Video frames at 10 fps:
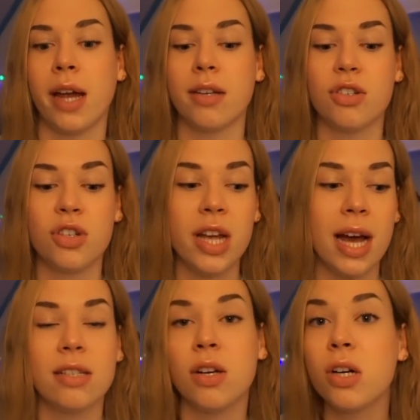and she
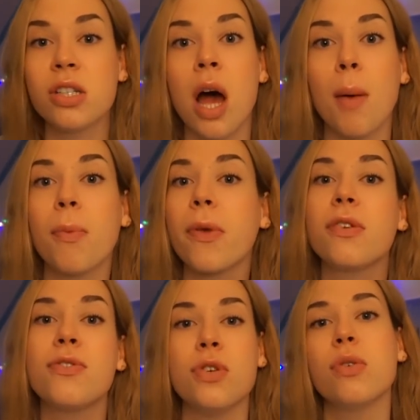has hooked up
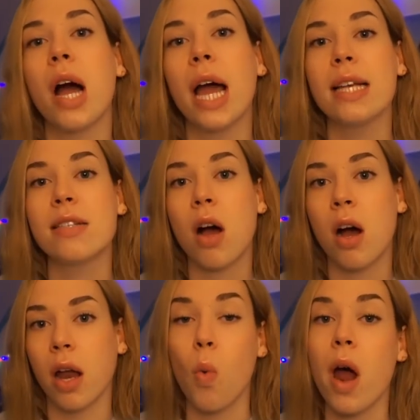with 2 guys
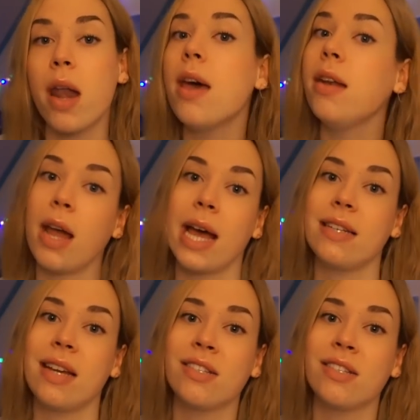on one night,